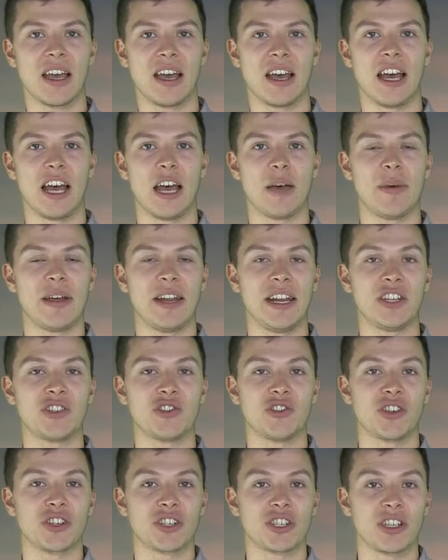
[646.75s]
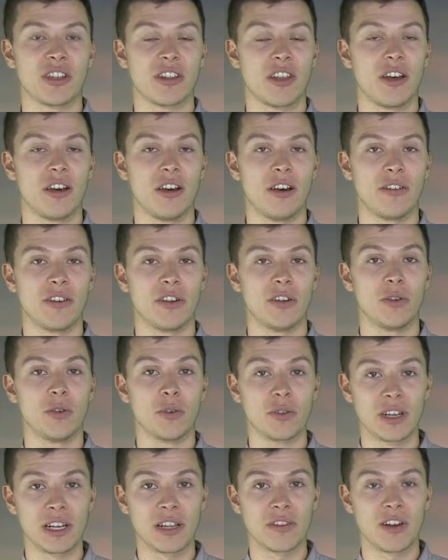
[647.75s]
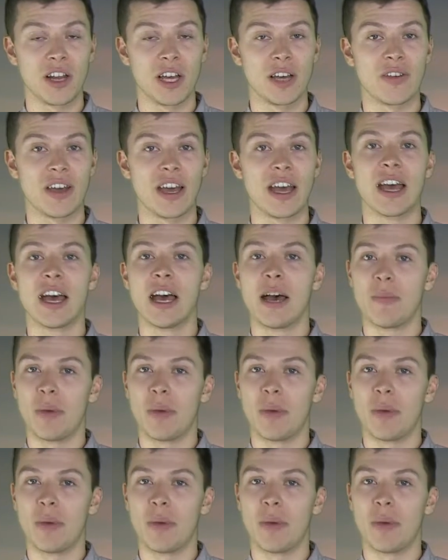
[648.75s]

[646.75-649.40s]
an introduction of a northerly flow of air,